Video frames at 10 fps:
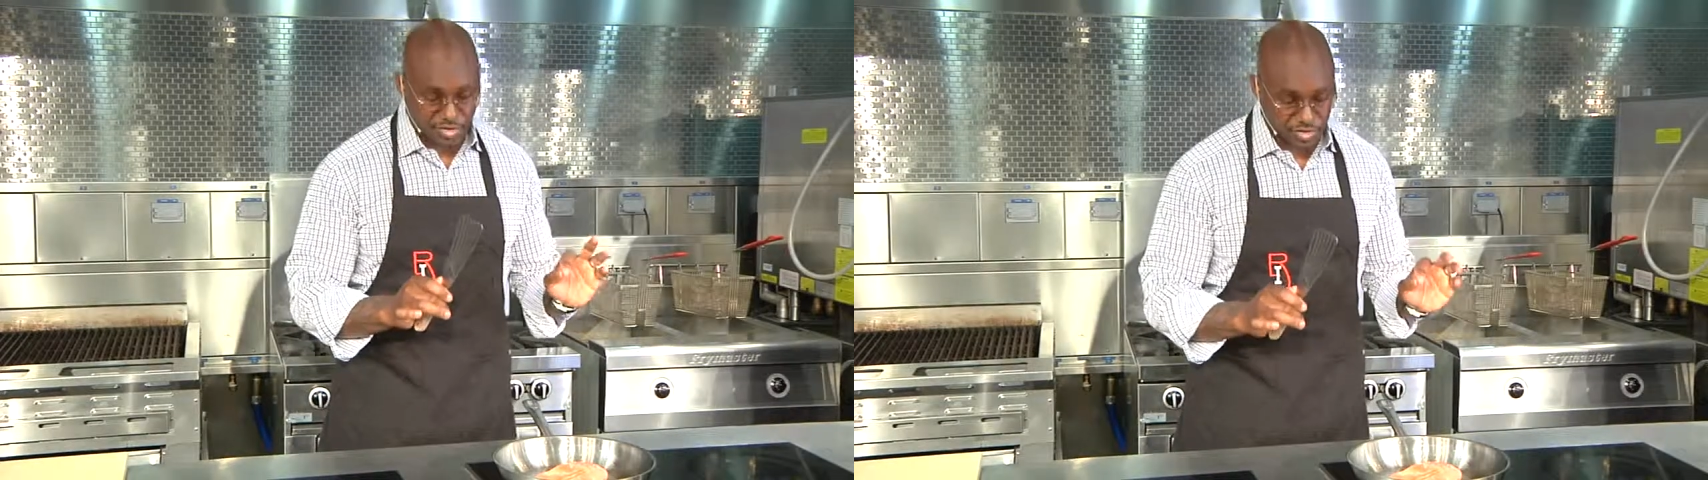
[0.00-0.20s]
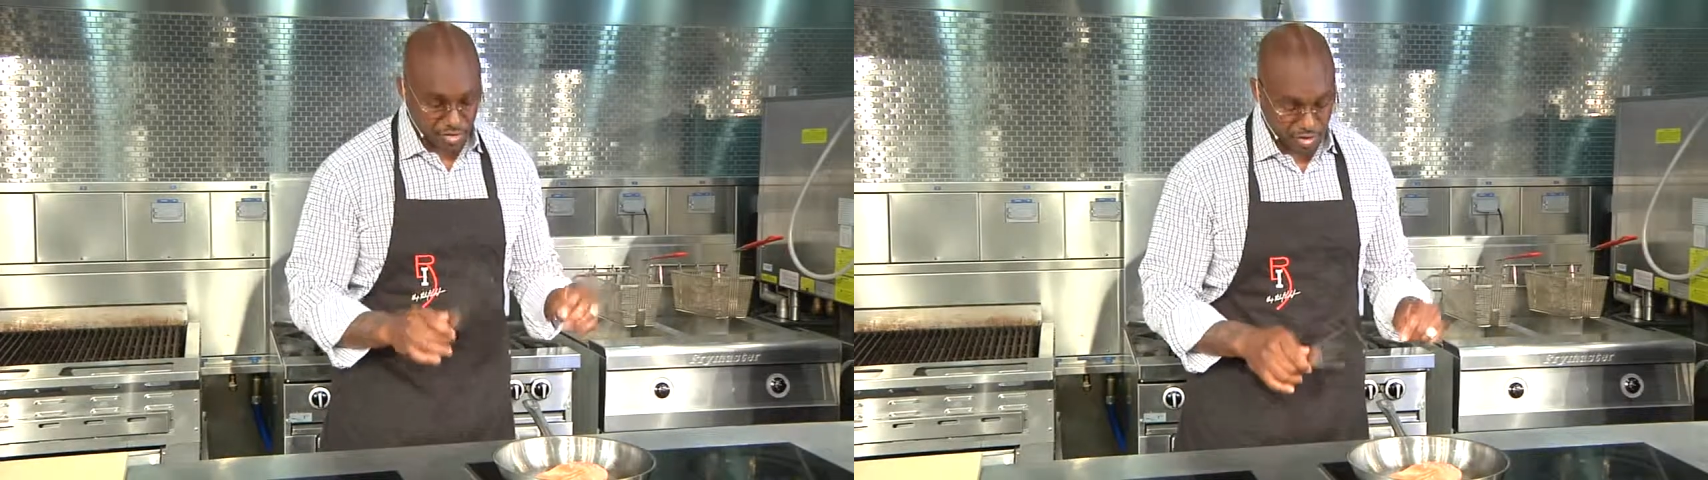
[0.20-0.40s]

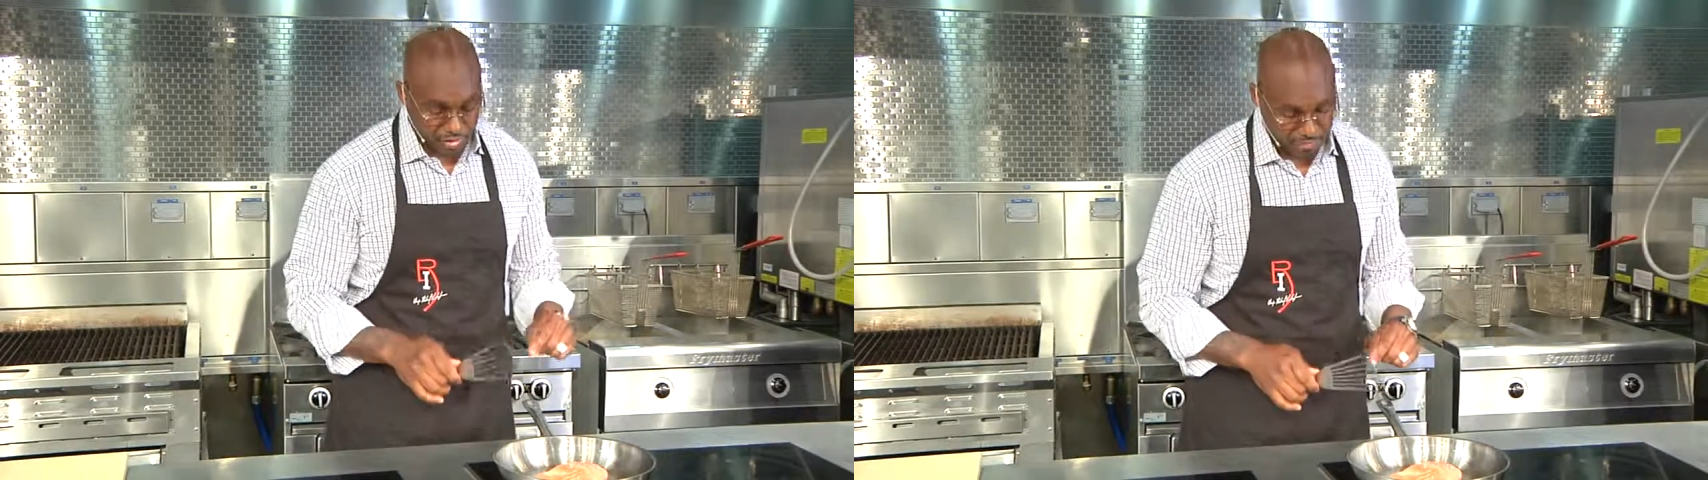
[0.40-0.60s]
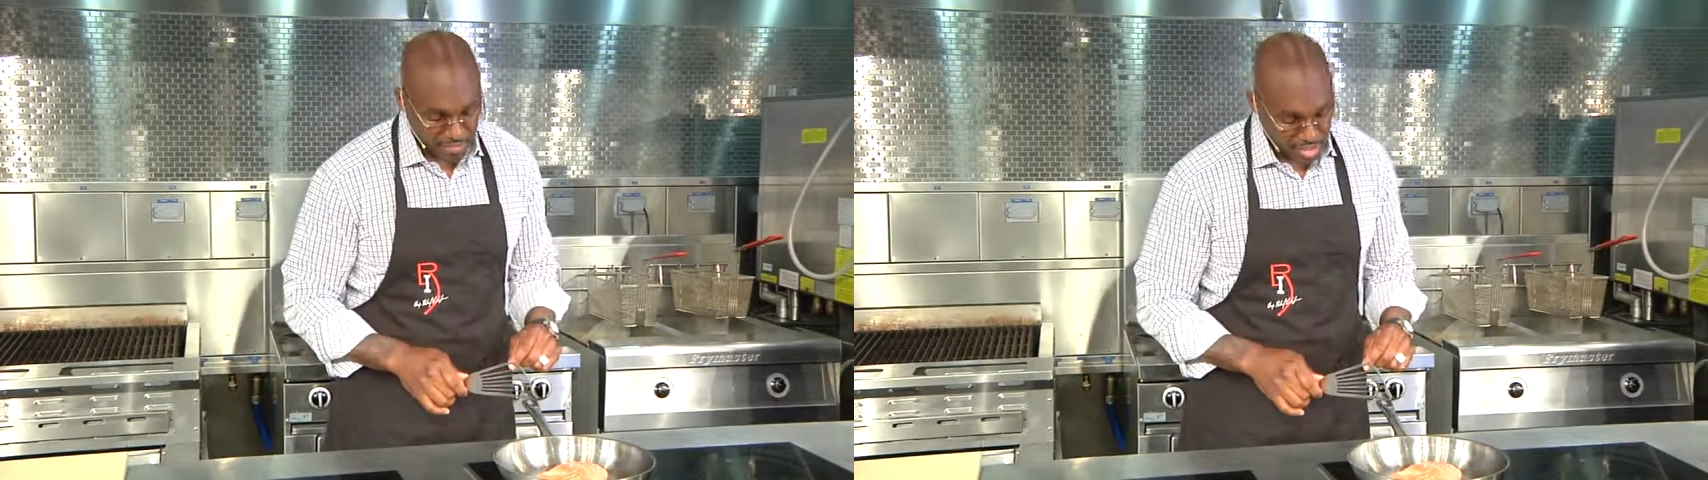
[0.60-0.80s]

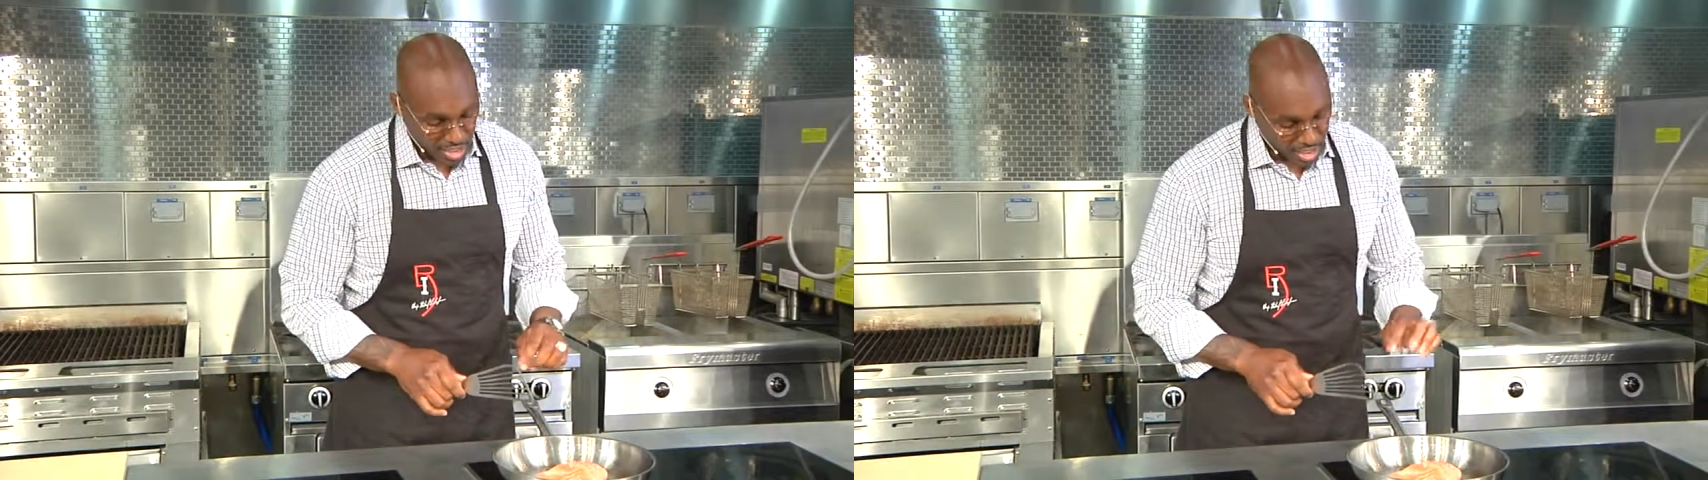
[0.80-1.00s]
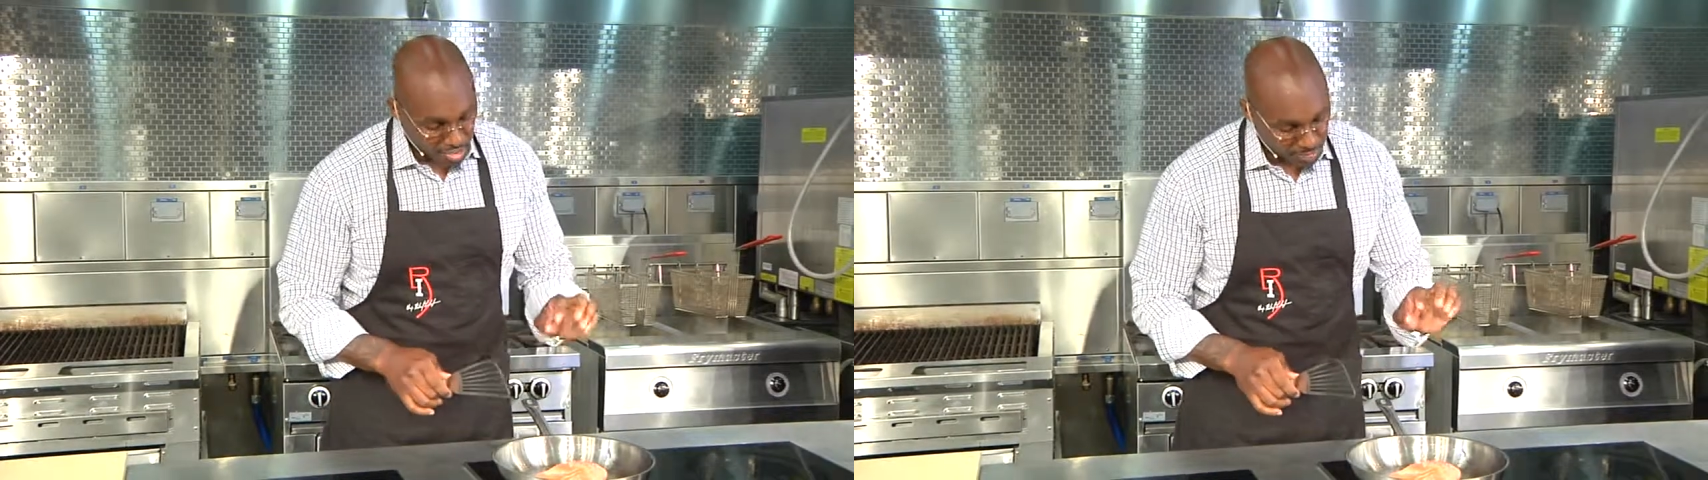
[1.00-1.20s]
sturdy.
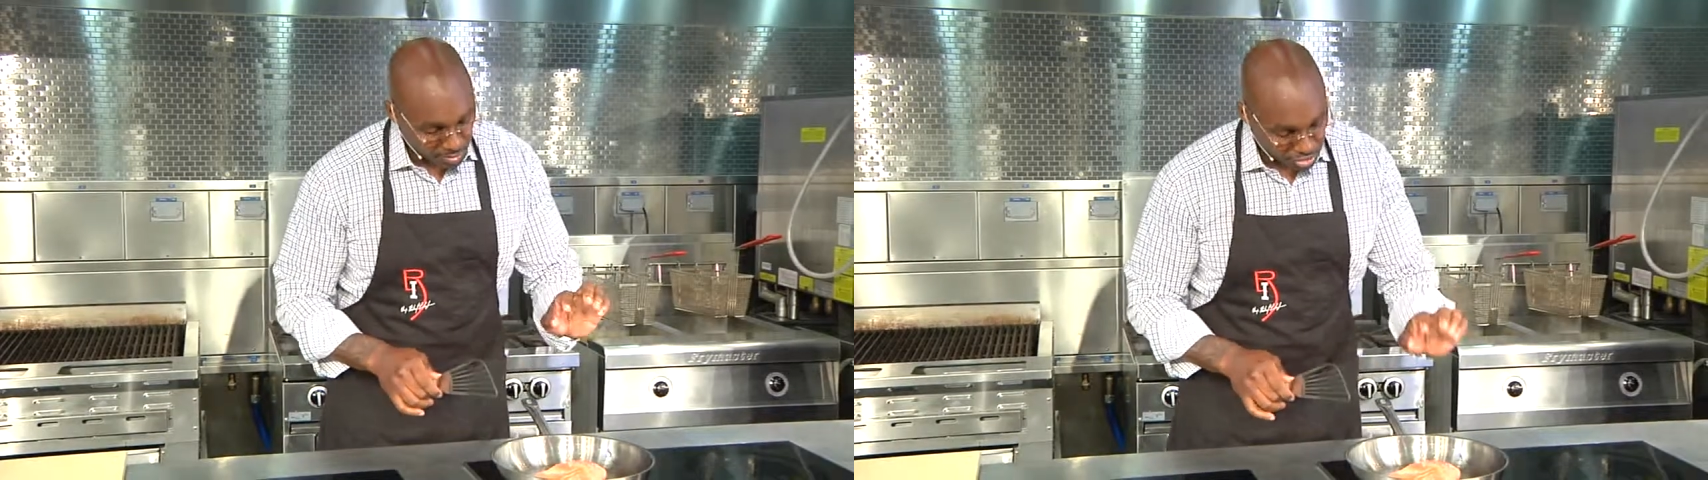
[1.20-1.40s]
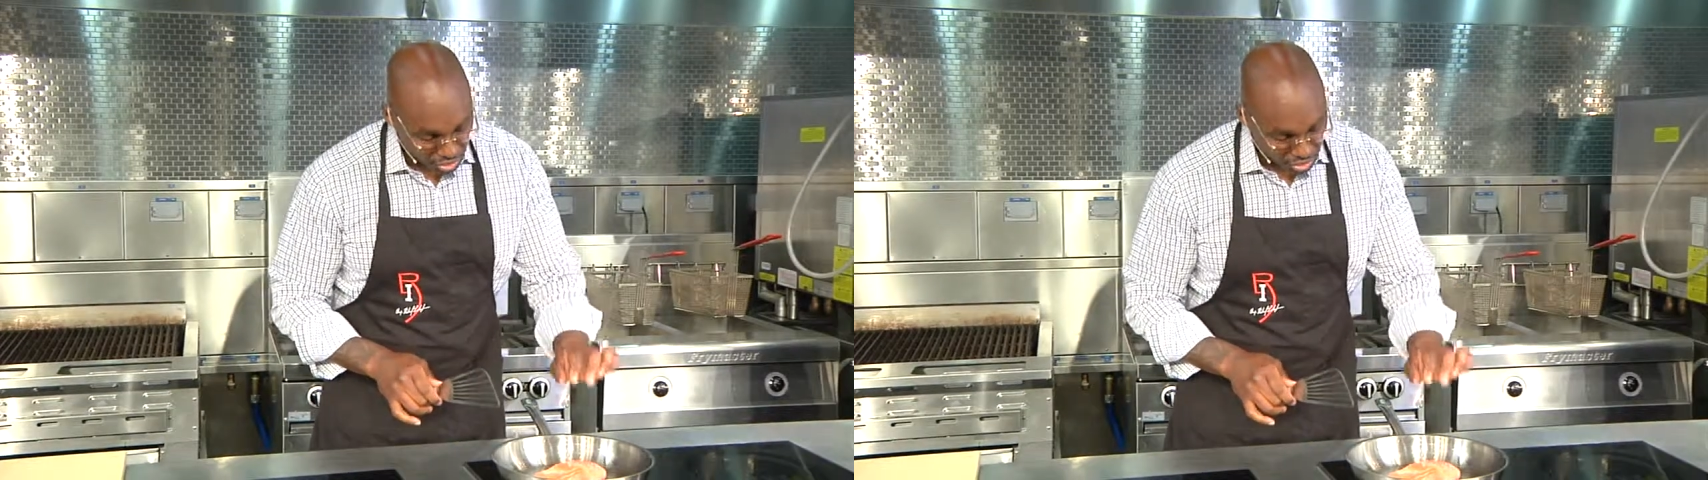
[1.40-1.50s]
And you put your